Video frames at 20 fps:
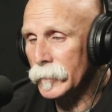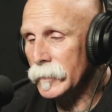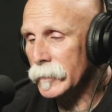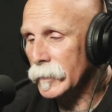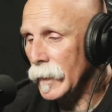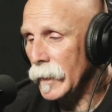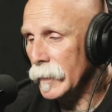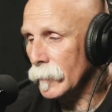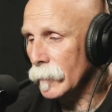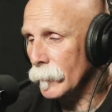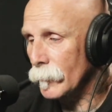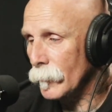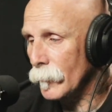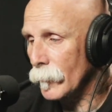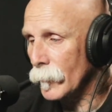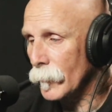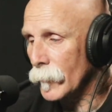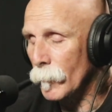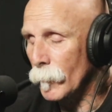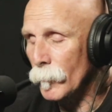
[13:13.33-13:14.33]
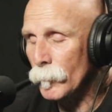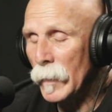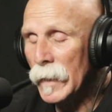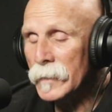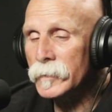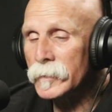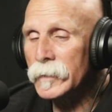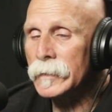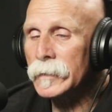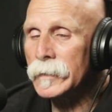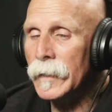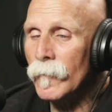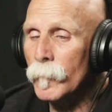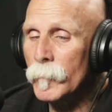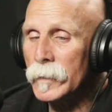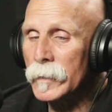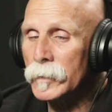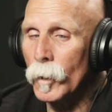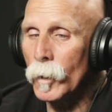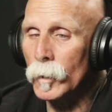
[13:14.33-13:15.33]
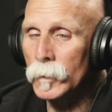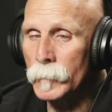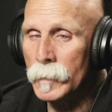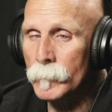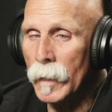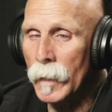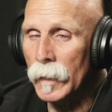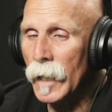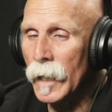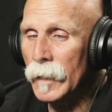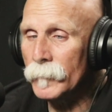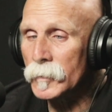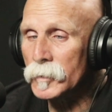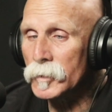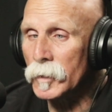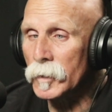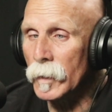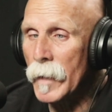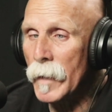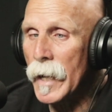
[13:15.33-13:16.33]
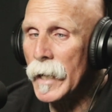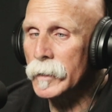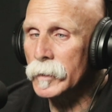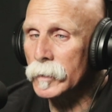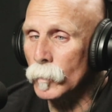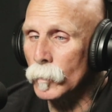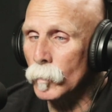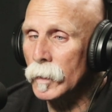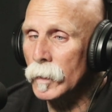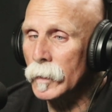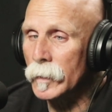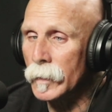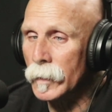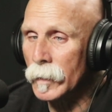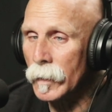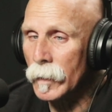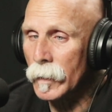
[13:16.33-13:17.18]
said the best thing that's ever been told to me in my life is you're a man of your word.